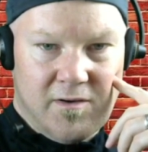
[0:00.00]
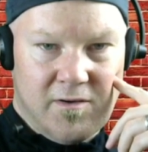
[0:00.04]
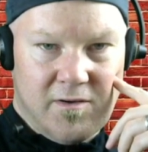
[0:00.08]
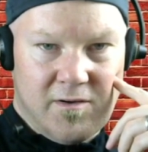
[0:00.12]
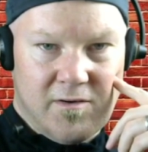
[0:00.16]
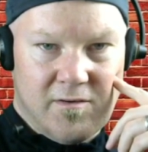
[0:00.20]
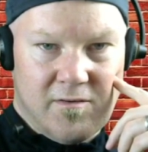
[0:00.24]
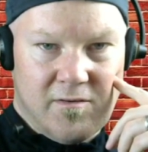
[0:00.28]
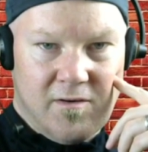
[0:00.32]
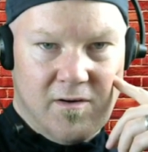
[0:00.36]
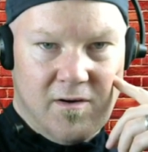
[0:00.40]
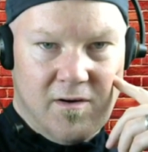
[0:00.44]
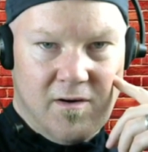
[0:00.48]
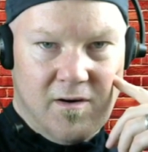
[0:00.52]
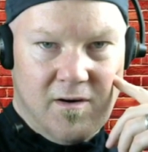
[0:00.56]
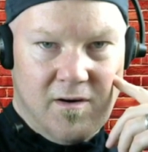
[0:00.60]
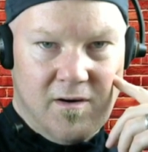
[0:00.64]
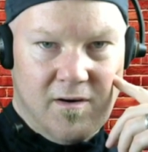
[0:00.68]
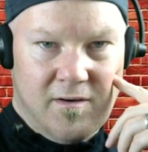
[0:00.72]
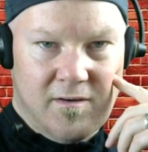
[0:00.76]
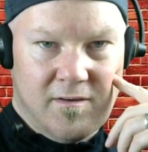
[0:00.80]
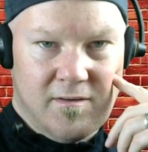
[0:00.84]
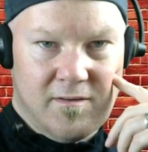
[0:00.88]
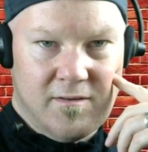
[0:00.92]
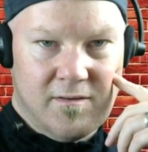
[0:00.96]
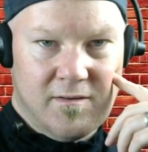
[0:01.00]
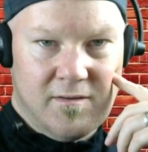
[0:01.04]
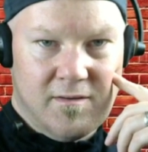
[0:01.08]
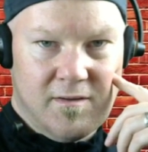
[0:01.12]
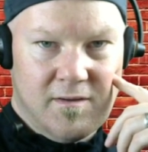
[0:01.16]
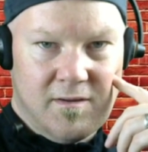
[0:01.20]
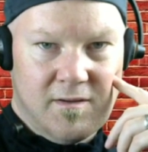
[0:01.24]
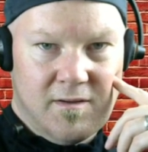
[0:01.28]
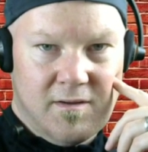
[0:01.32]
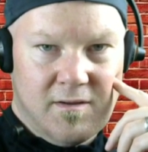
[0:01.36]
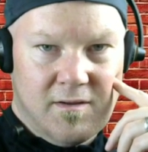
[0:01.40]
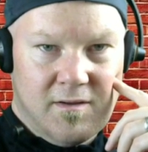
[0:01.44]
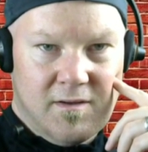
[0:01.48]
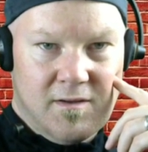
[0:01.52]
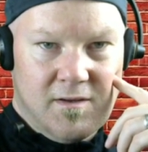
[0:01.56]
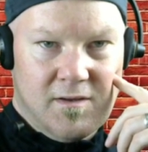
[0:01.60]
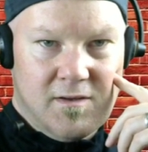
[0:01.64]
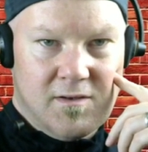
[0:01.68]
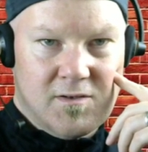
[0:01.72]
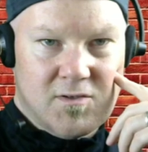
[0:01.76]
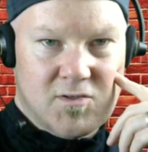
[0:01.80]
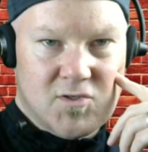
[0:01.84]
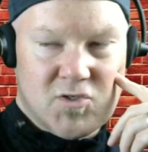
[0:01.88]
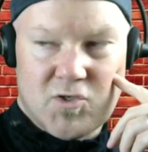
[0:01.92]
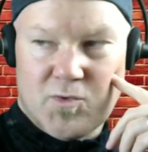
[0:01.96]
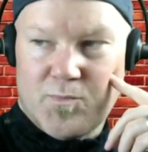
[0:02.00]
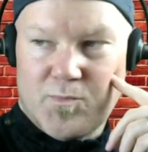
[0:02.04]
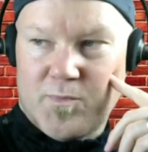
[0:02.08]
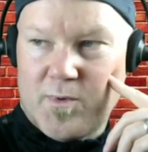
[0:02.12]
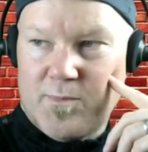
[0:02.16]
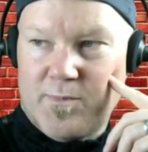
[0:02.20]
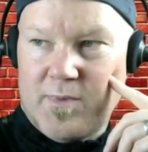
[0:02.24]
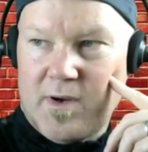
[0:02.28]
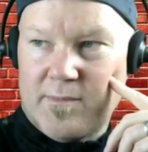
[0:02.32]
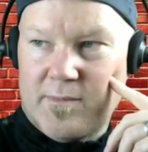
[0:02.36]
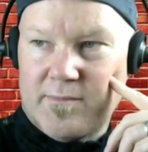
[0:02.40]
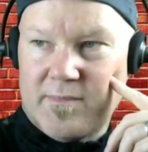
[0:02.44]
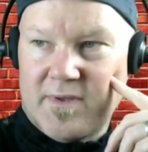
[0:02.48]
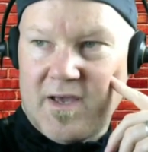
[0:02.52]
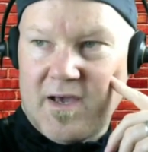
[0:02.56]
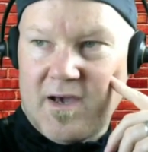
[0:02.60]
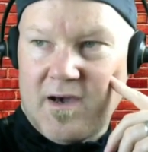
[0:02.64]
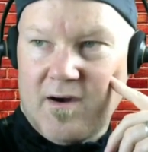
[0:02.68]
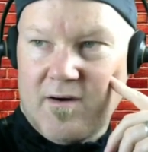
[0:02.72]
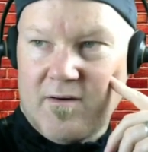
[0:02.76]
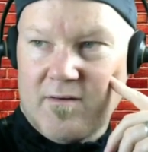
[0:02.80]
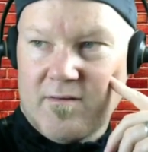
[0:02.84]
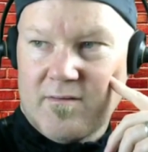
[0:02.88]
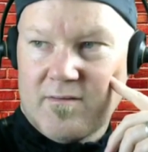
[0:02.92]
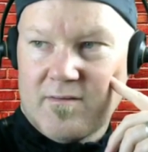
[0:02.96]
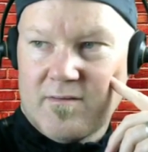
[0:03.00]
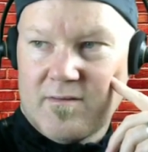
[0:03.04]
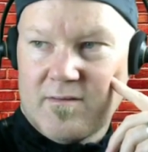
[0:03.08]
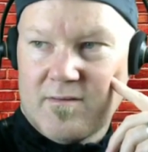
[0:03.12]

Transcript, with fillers: you're all super bummed out.